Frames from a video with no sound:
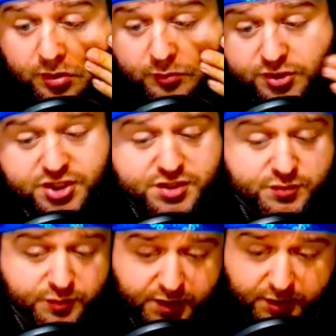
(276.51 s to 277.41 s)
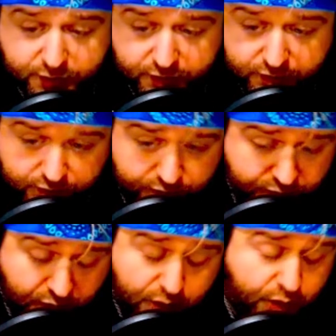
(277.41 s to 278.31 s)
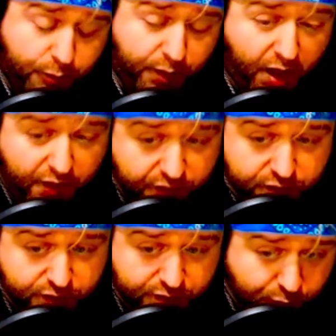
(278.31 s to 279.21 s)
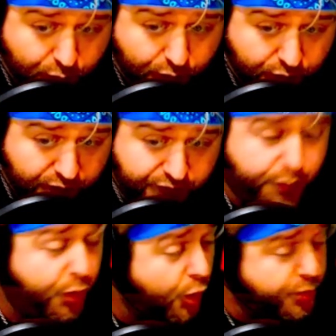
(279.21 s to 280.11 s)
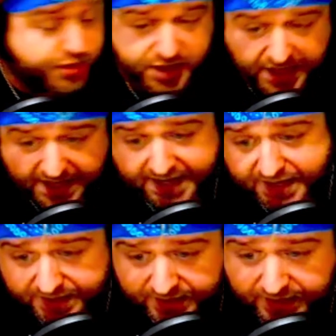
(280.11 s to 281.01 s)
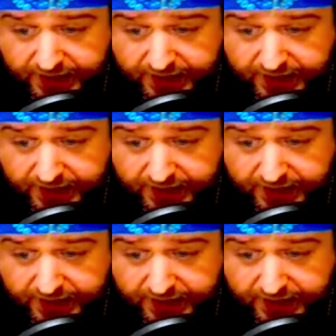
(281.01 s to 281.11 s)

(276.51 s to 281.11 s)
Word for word: But just remember, no one will bother you anymore if you poop in your hand